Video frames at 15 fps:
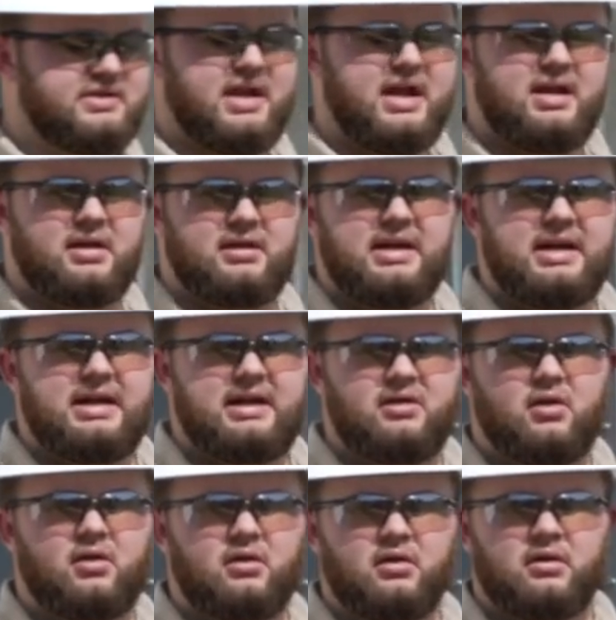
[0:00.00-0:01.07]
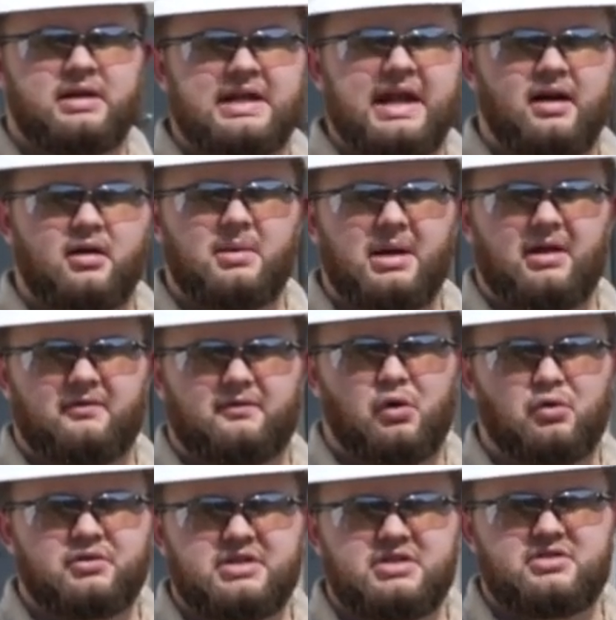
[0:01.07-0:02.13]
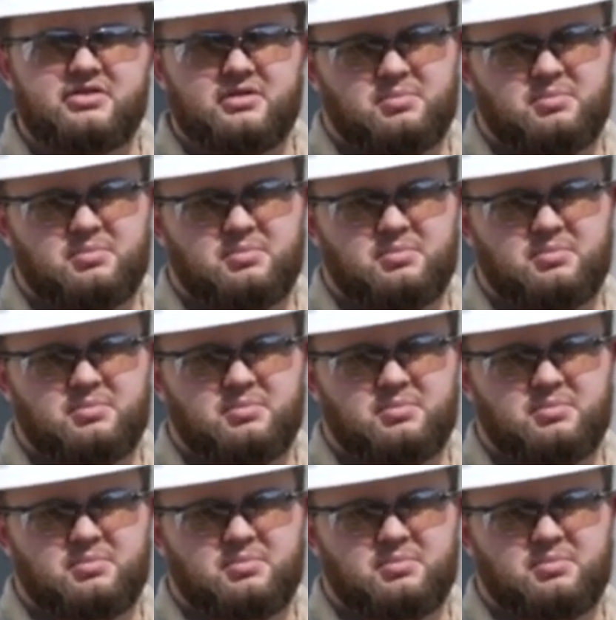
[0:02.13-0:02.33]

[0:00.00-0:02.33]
not any longer care about voltage, the